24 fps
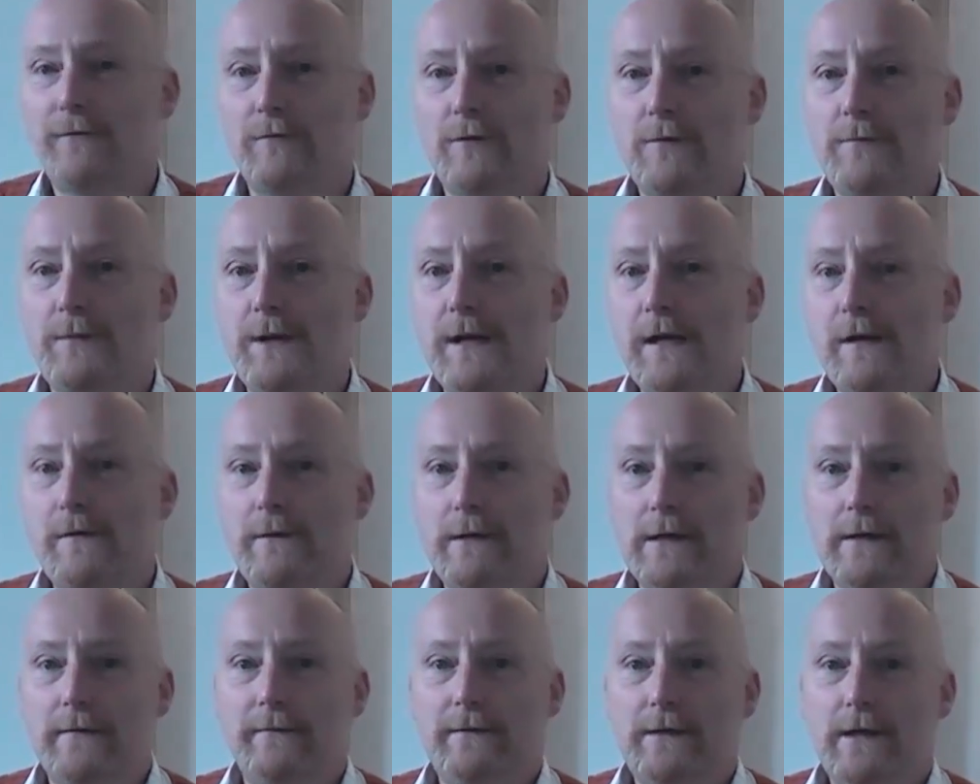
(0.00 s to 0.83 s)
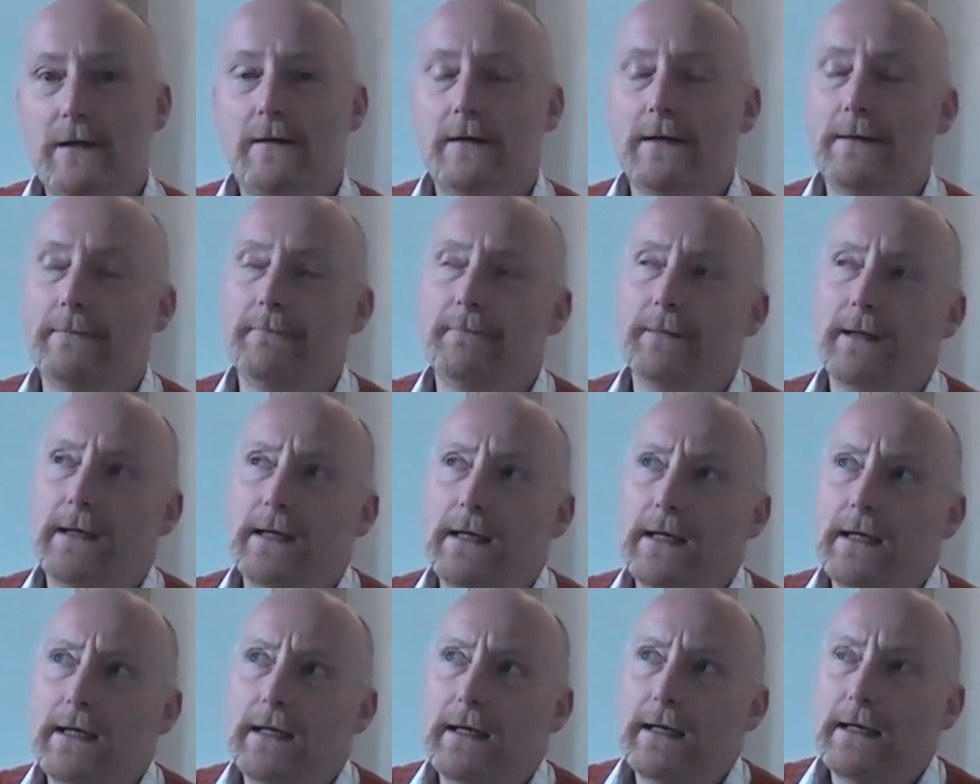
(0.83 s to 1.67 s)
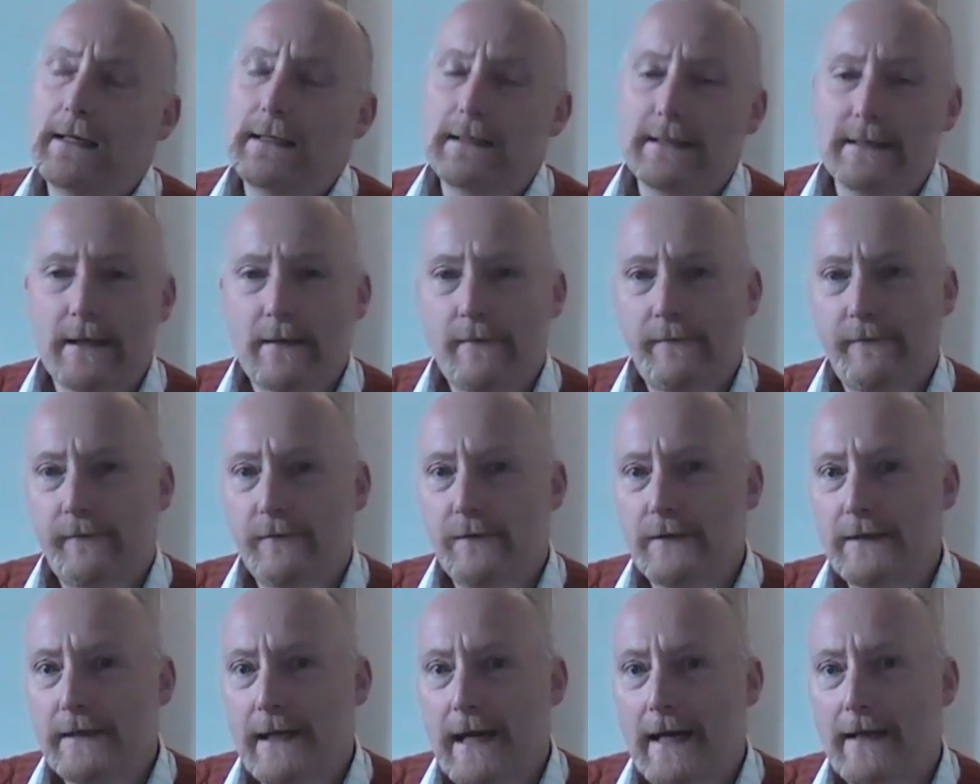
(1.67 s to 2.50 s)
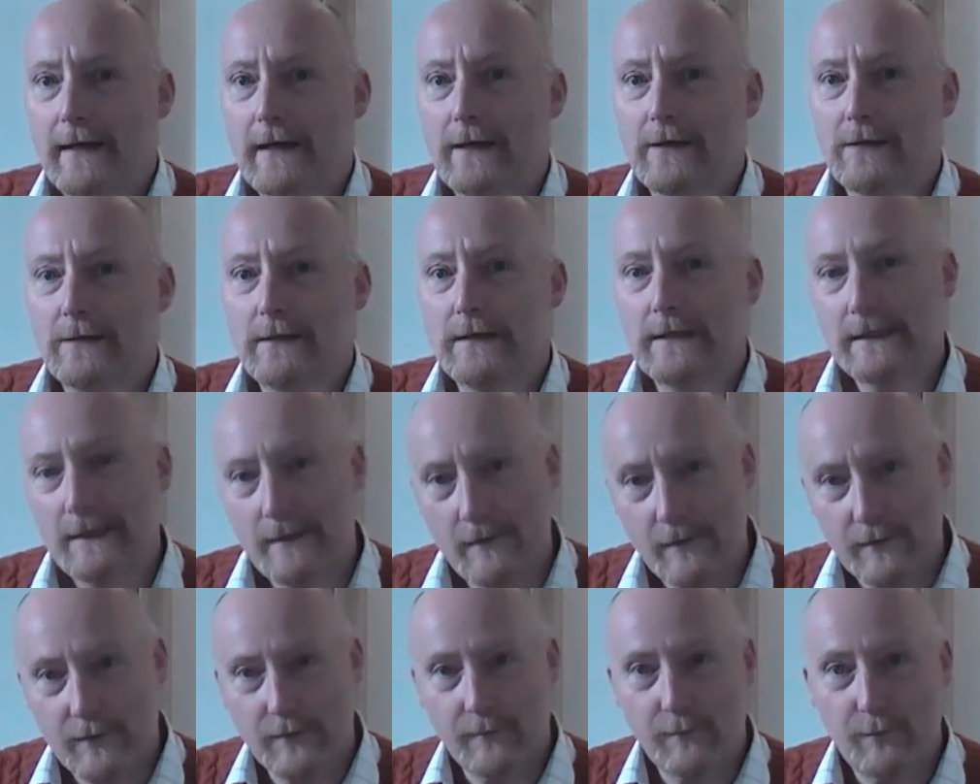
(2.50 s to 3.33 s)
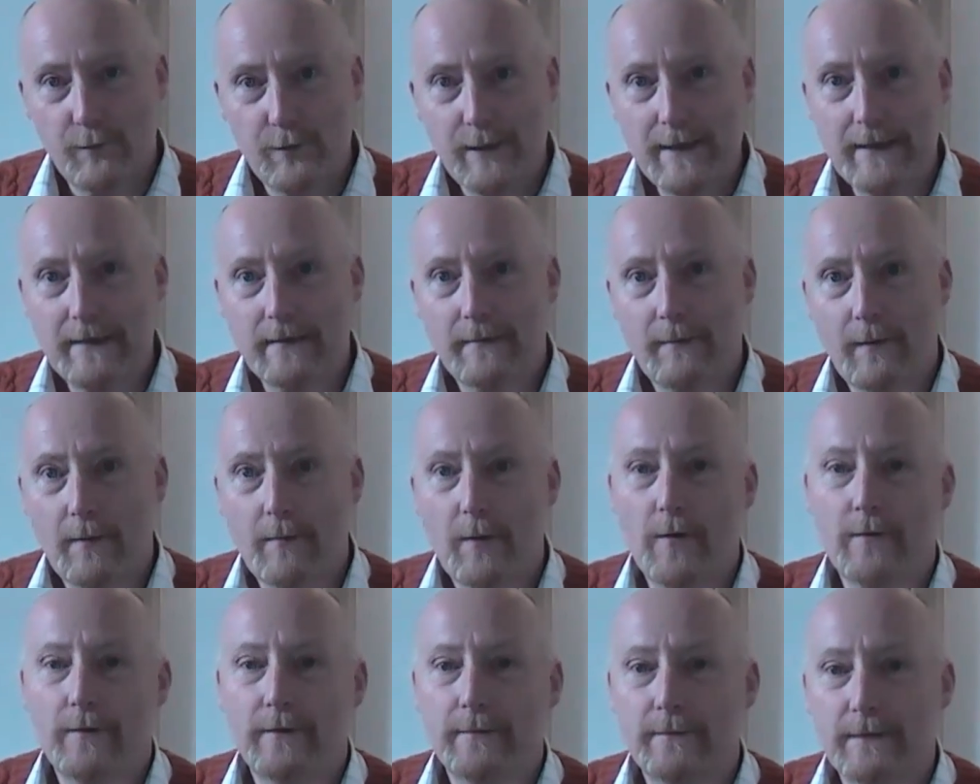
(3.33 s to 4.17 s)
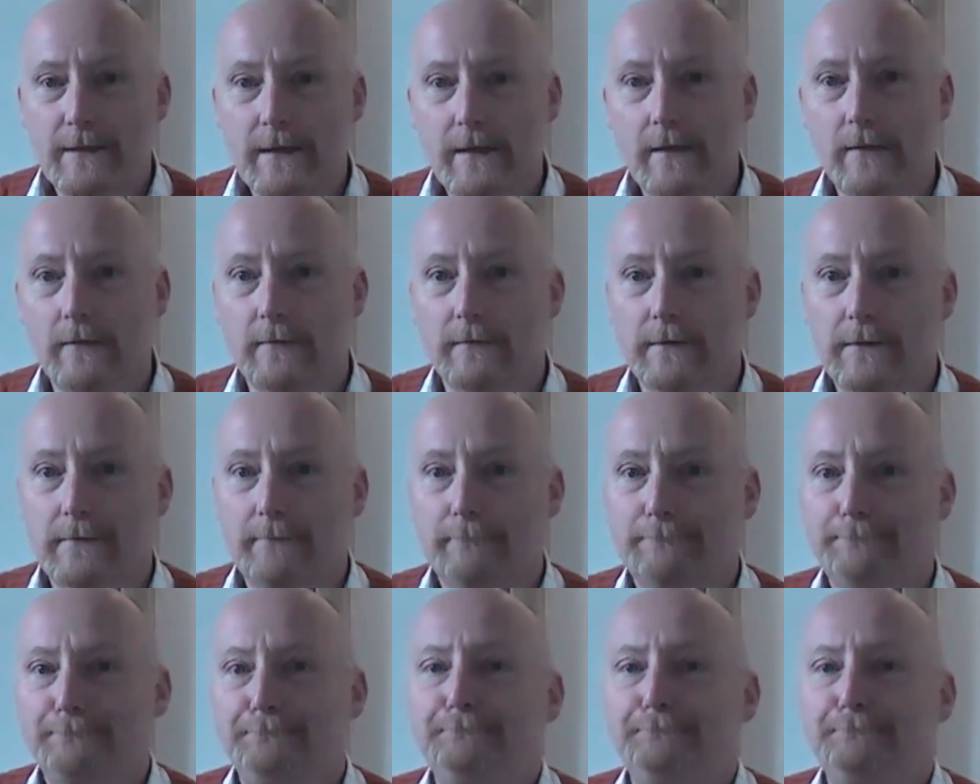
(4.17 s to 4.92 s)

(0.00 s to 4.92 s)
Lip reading: for a period of time, sufferers can actually start to bring them upon themselves.